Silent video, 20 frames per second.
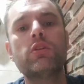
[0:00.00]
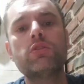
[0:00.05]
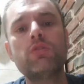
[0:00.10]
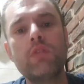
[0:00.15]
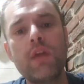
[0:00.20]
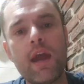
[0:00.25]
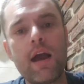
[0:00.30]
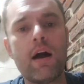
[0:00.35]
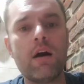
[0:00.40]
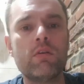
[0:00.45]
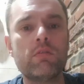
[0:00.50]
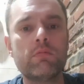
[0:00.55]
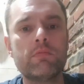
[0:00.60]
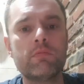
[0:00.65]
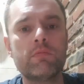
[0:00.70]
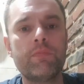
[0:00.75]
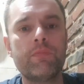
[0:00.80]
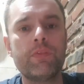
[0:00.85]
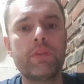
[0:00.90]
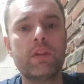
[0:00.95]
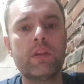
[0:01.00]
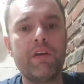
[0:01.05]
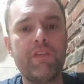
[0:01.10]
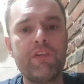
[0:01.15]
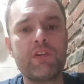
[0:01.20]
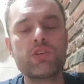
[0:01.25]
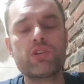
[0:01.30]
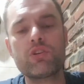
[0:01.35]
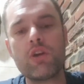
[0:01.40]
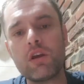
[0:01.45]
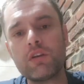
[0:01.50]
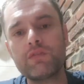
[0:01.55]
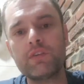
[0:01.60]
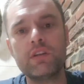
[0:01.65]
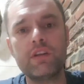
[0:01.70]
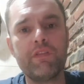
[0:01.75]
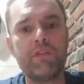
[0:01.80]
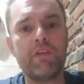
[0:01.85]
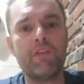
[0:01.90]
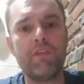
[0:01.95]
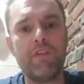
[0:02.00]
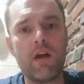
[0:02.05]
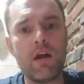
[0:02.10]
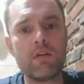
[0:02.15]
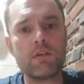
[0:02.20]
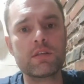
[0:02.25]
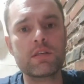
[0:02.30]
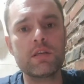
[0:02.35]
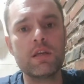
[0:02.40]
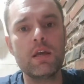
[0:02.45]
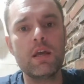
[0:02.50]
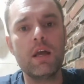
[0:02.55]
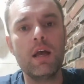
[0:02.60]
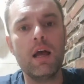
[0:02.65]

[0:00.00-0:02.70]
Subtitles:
to their own. Different strokes for different folks.